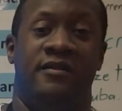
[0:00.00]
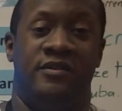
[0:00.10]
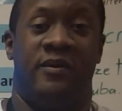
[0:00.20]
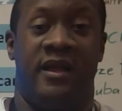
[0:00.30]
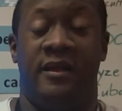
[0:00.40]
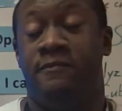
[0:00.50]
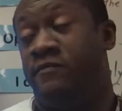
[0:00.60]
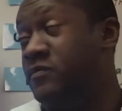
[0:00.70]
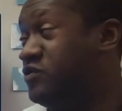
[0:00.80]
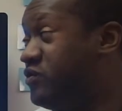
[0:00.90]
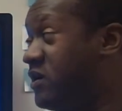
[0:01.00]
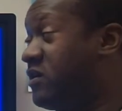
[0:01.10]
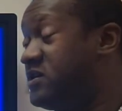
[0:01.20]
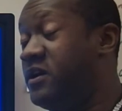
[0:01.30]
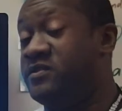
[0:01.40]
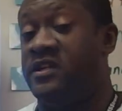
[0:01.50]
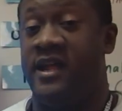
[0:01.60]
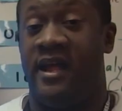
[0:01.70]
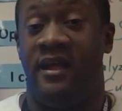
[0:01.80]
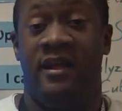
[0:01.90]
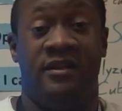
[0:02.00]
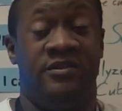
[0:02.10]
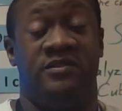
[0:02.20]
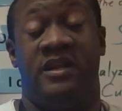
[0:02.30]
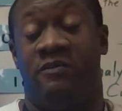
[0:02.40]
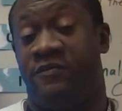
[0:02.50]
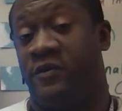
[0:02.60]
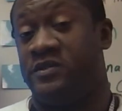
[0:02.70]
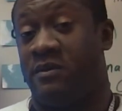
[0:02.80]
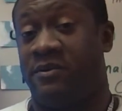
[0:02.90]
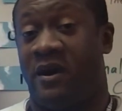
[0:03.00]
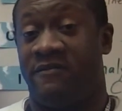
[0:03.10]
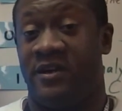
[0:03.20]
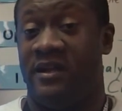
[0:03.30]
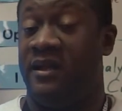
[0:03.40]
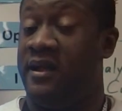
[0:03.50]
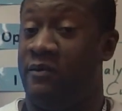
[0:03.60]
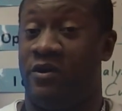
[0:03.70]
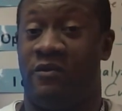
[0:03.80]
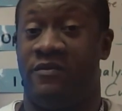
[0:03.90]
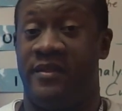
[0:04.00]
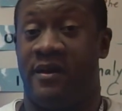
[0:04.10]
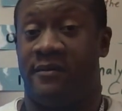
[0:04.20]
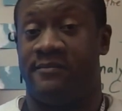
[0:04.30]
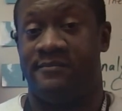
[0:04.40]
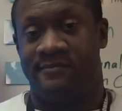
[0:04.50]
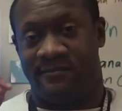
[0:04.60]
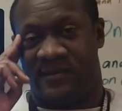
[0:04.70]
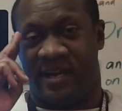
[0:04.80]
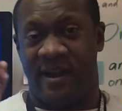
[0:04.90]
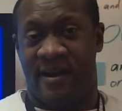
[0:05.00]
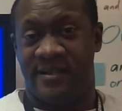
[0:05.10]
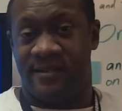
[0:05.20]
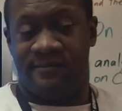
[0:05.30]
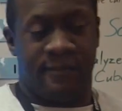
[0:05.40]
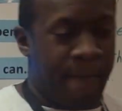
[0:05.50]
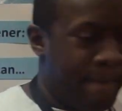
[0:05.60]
So again, drug cartels today. Tuesday, we'll focus on poverty, and we'll go from there. Take care, guys.